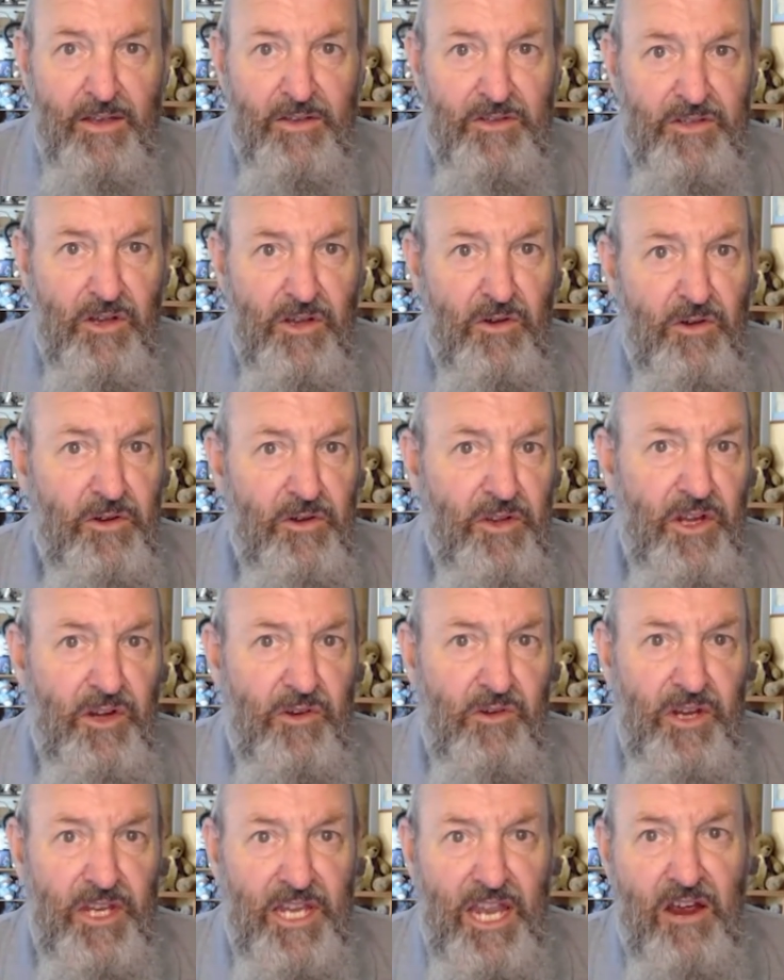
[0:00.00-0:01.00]
So I'm going
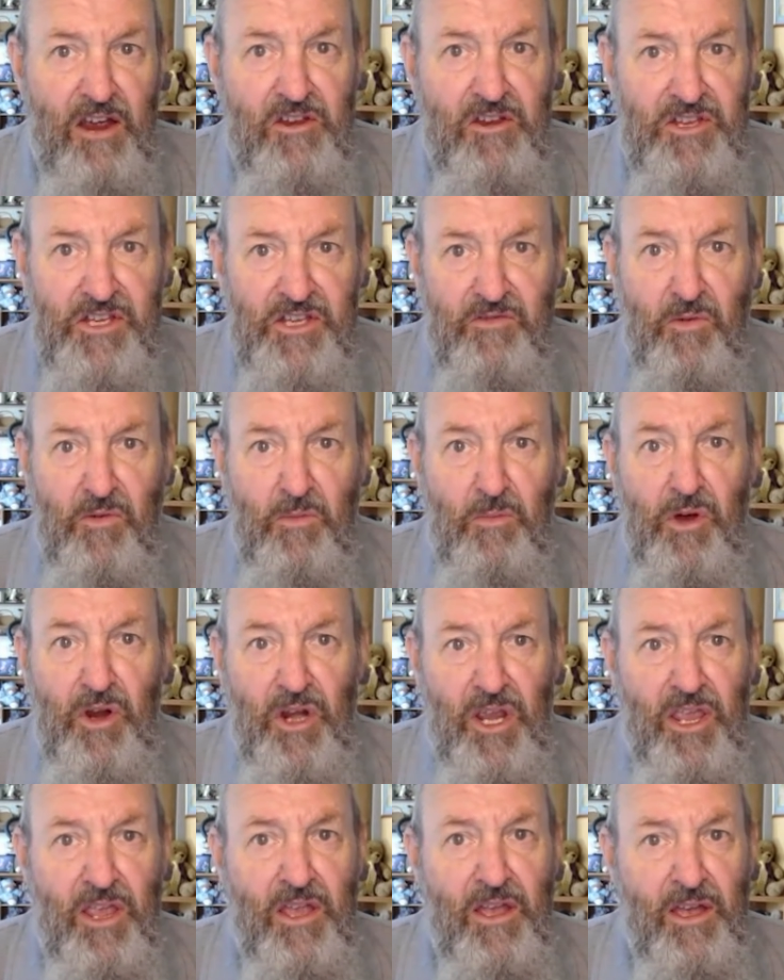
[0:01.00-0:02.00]
to encourage
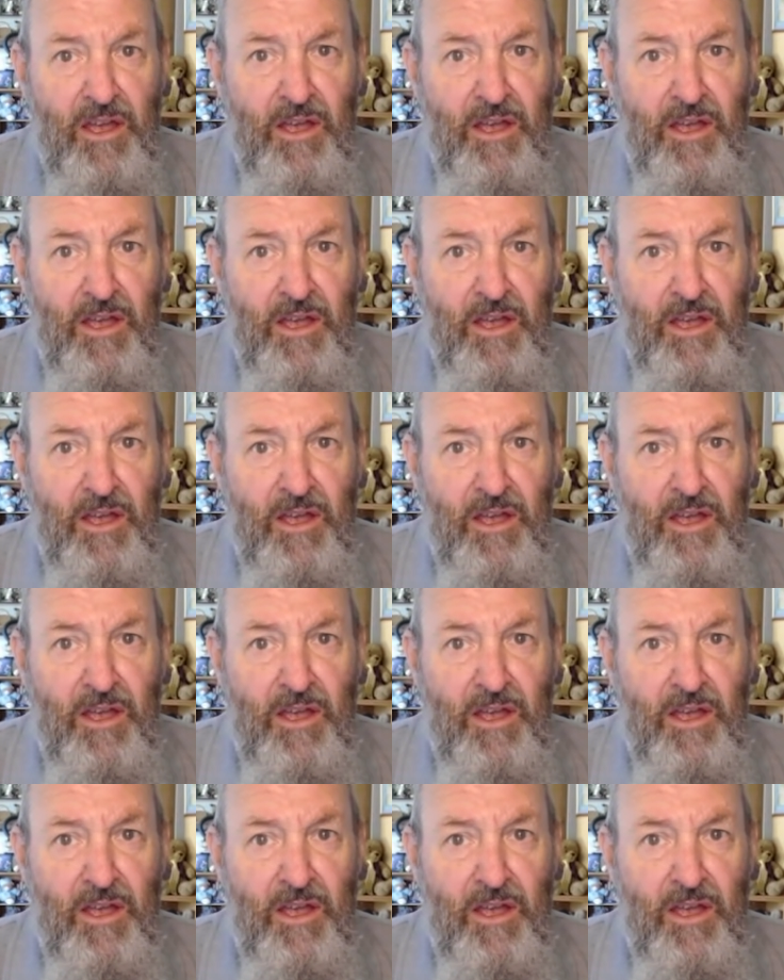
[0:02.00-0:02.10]
everybody.